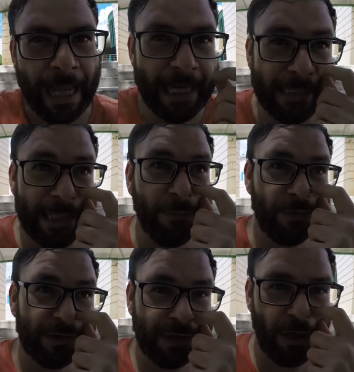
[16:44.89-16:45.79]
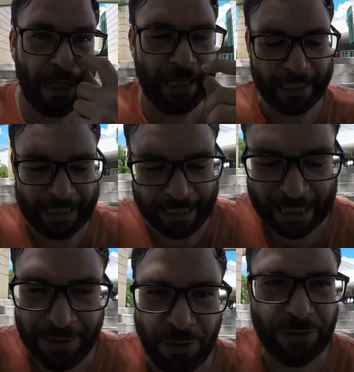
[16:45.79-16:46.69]
And it was, again,
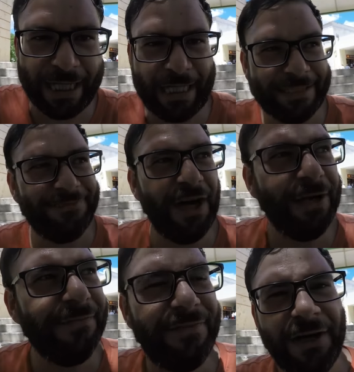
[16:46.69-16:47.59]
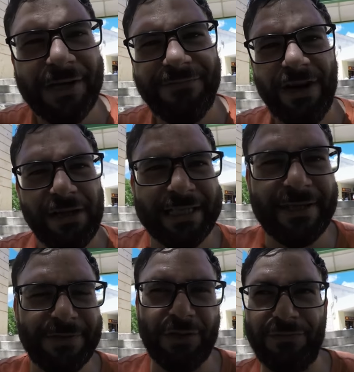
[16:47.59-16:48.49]
I know like it's very, very, very
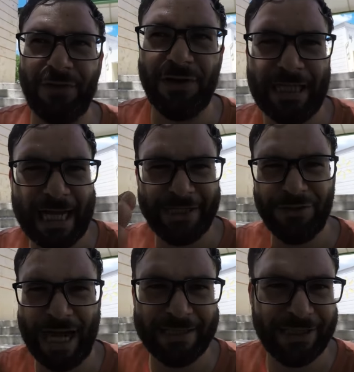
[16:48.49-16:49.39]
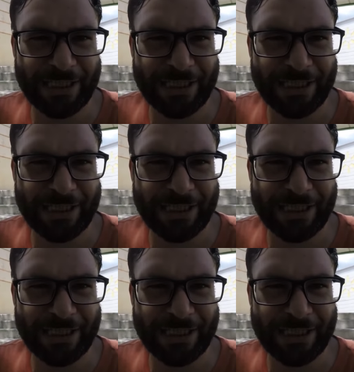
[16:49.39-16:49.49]
difficult for a lot of you guys.